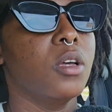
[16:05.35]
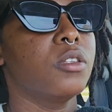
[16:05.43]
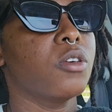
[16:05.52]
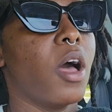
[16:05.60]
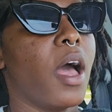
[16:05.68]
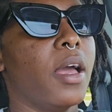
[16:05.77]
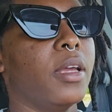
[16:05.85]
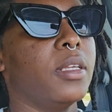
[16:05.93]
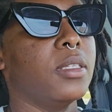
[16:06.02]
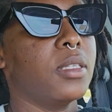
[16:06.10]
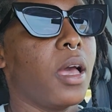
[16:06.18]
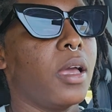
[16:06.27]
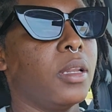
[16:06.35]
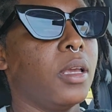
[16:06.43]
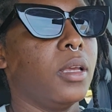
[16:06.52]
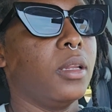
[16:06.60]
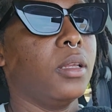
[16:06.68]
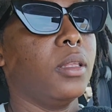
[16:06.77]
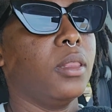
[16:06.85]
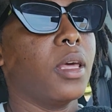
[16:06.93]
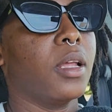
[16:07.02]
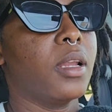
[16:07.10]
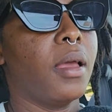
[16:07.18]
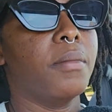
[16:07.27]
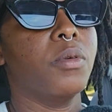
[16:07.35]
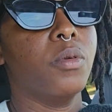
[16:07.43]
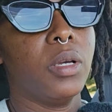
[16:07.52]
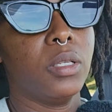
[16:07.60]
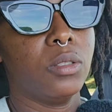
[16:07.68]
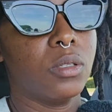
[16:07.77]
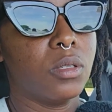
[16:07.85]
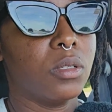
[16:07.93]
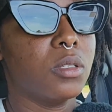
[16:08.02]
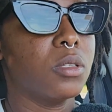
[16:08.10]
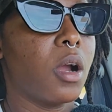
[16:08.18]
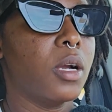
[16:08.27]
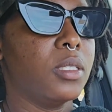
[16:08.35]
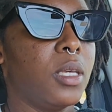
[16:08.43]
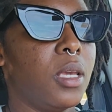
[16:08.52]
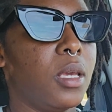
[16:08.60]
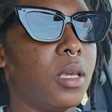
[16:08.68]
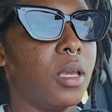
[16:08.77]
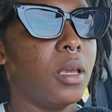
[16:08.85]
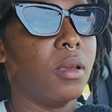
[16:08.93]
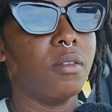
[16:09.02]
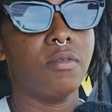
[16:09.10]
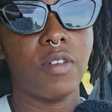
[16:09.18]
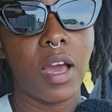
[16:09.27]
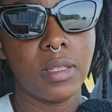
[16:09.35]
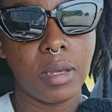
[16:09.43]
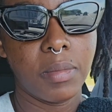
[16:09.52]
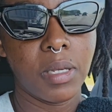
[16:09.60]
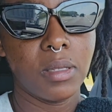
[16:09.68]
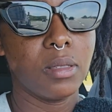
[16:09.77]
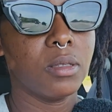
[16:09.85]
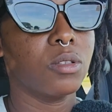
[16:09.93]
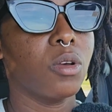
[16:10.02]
So I decided that I'm going to start taking vitamins.